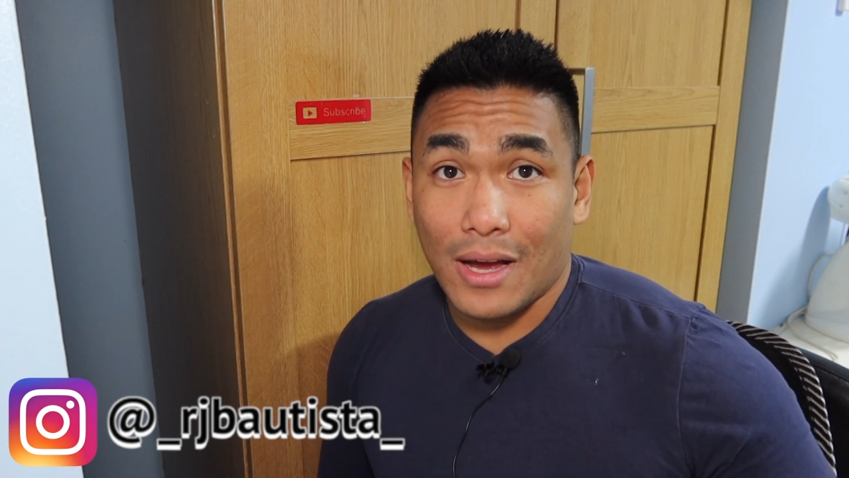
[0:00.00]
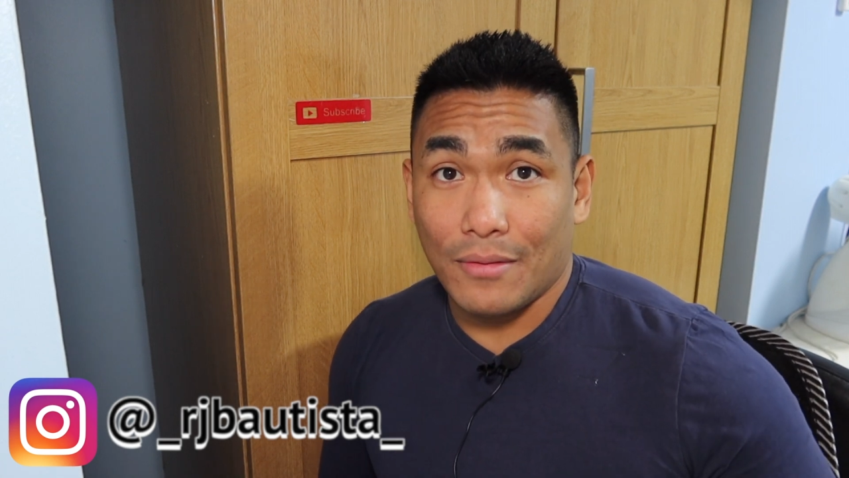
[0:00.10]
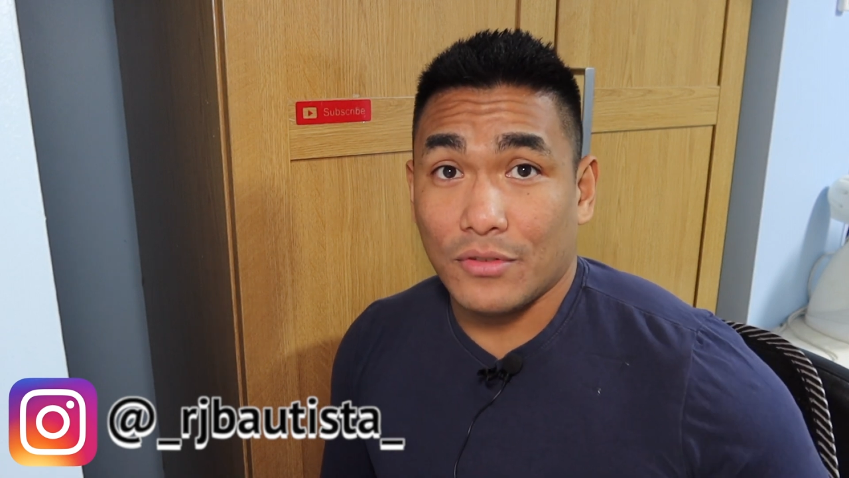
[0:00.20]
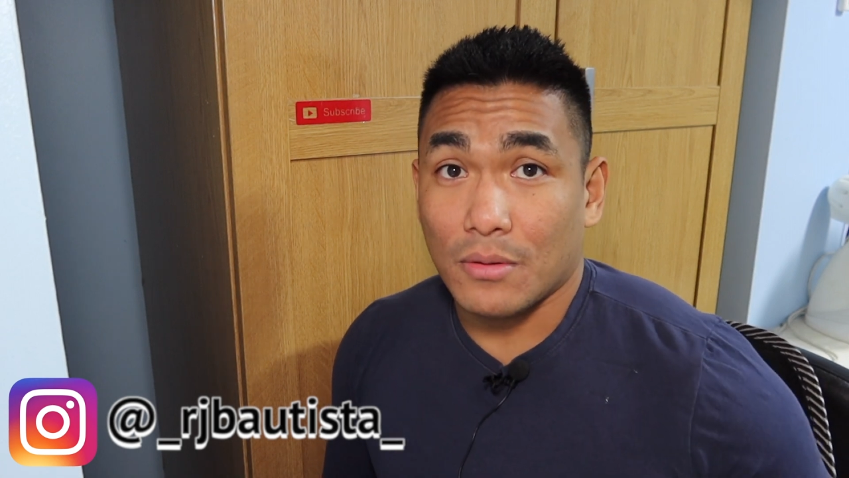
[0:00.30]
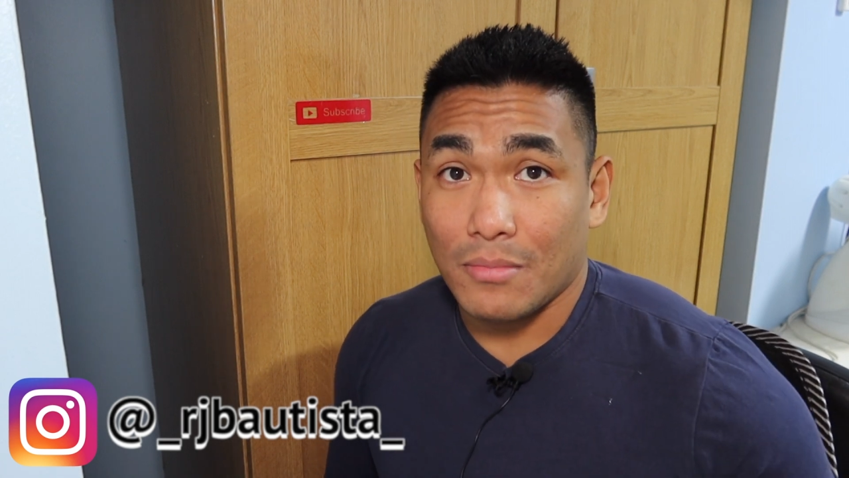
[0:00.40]

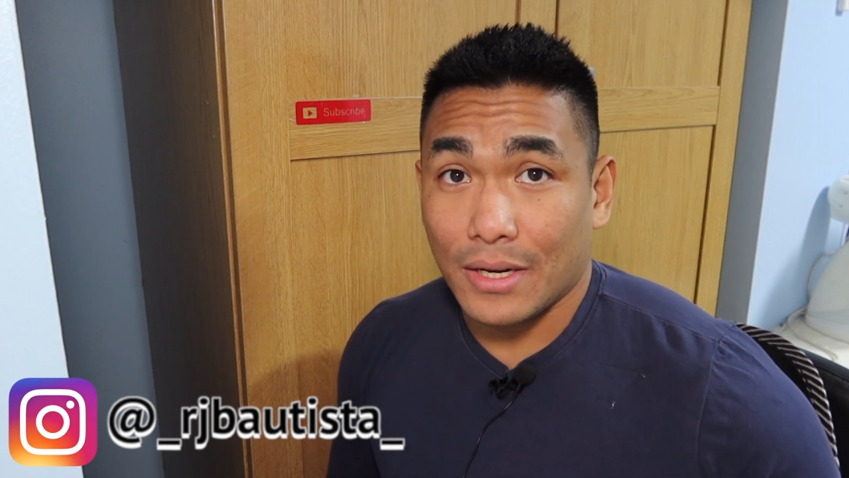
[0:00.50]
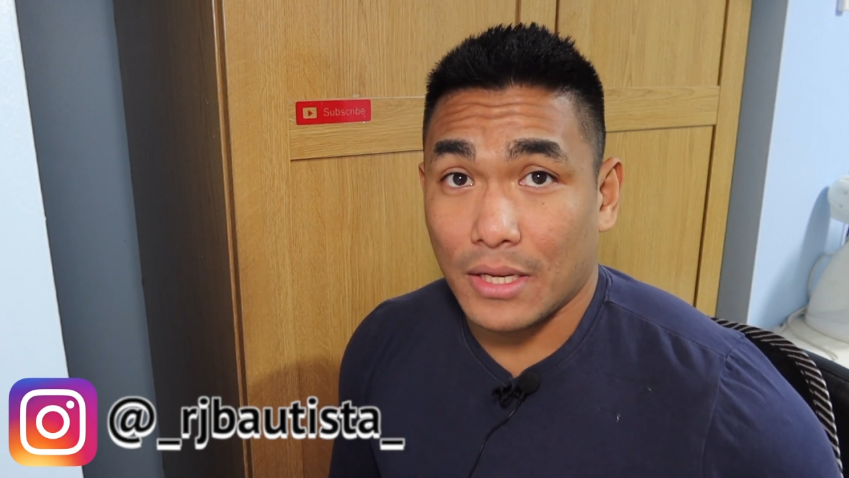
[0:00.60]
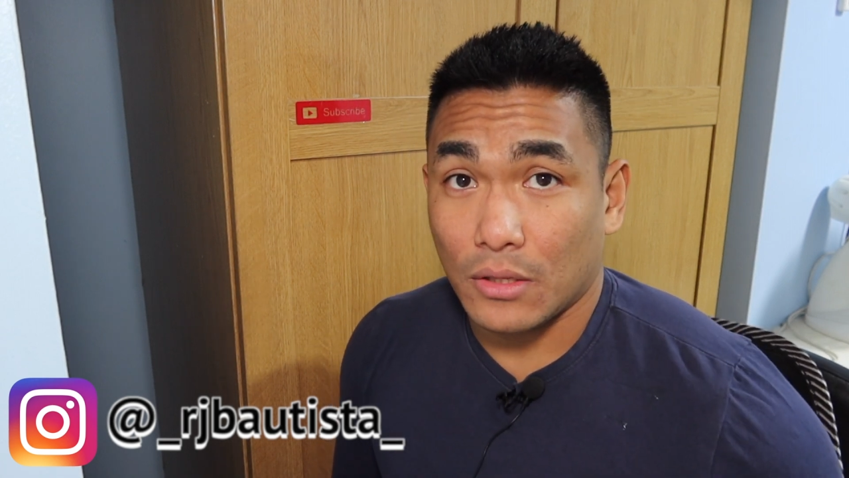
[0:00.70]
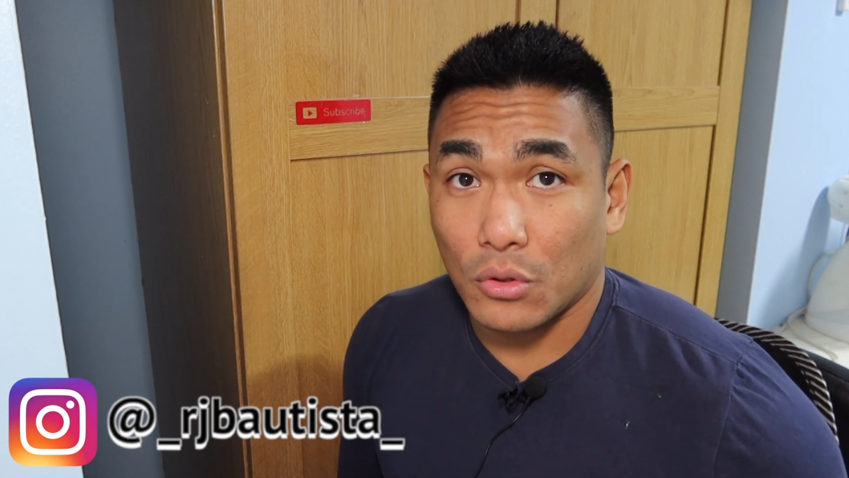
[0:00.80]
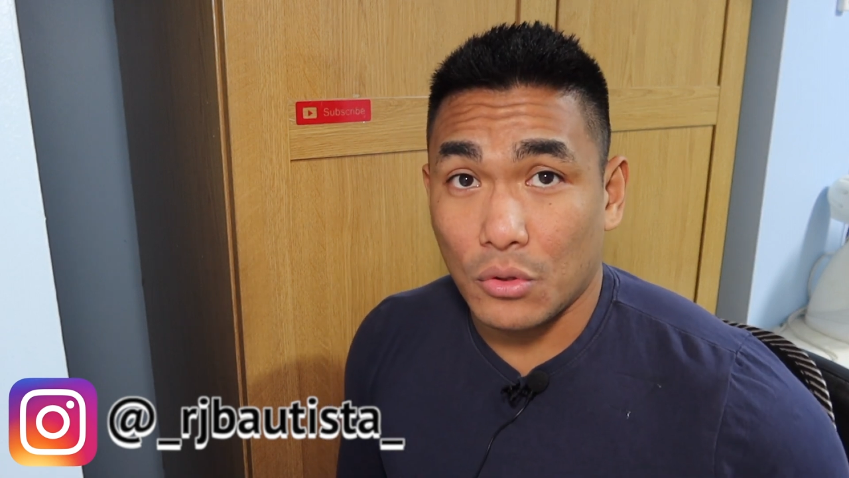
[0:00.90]
have some
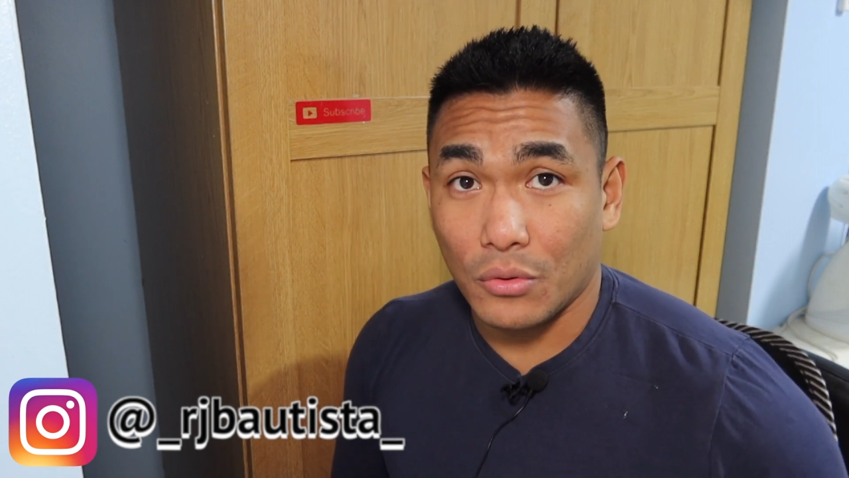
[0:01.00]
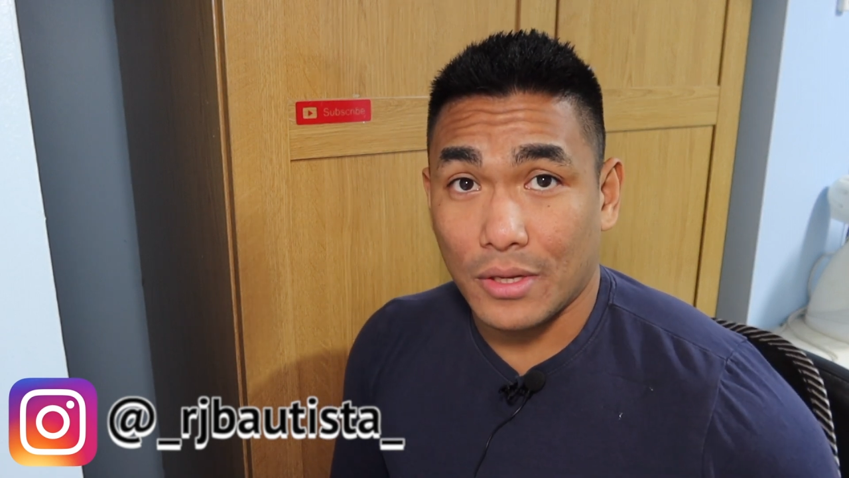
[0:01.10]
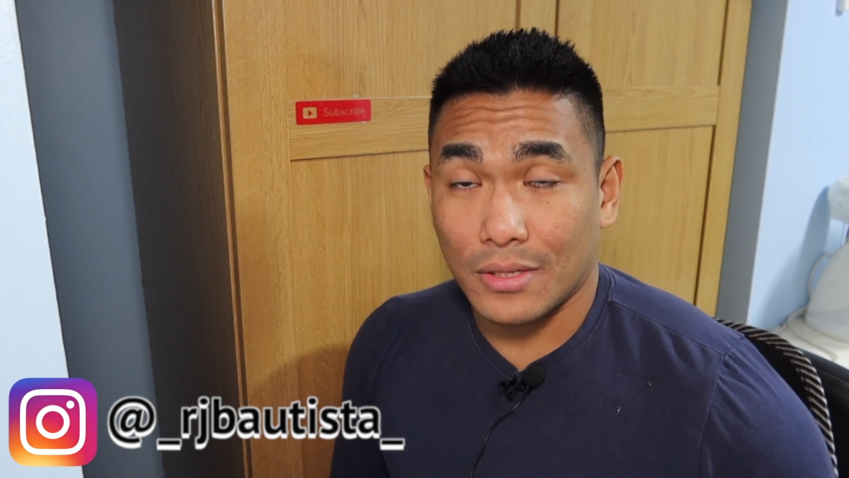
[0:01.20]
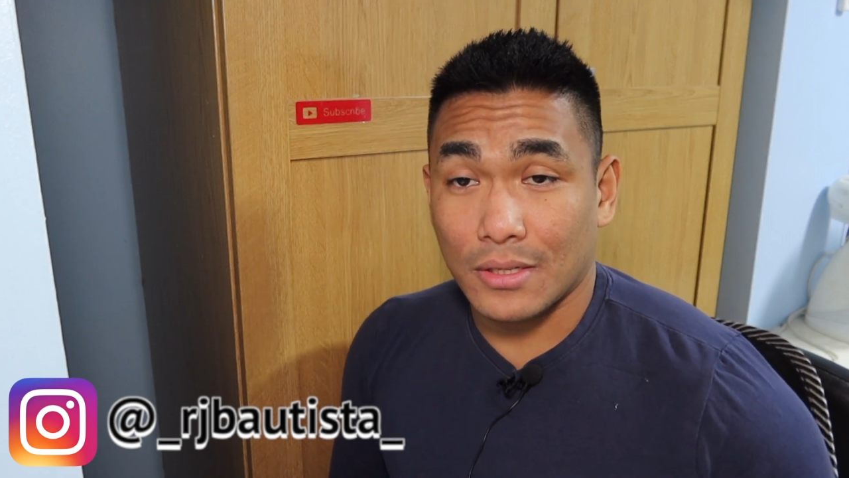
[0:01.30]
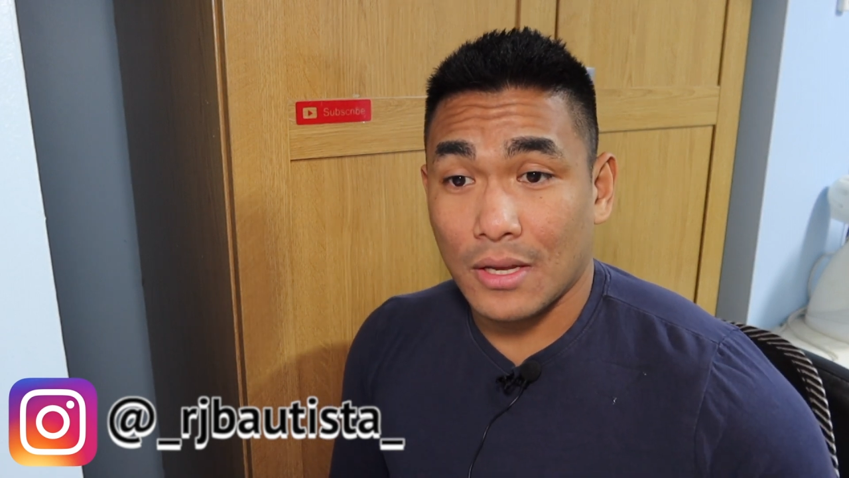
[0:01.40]
money to do
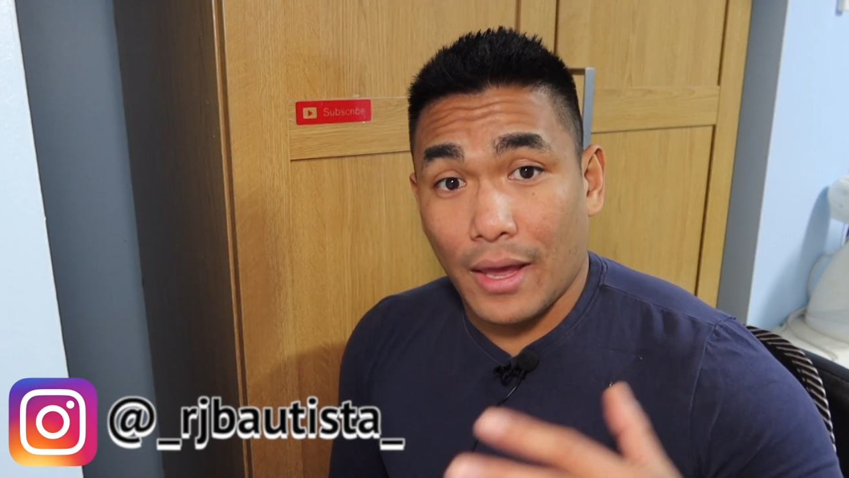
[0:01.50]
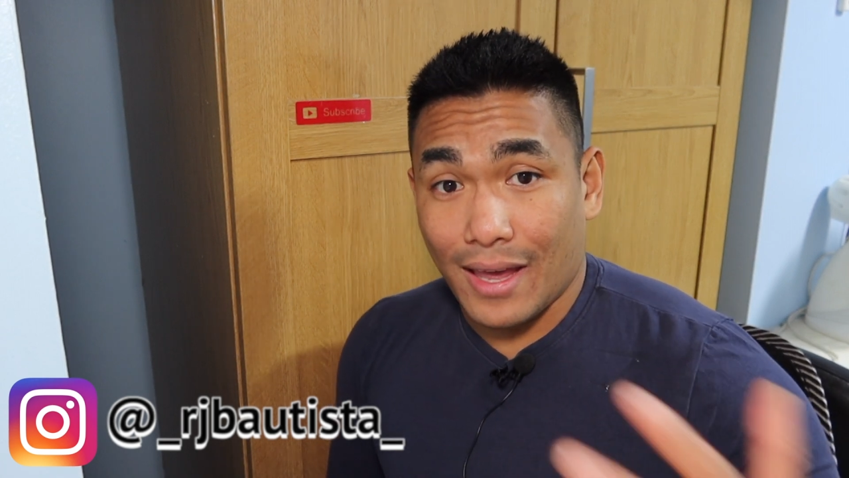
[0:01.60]
this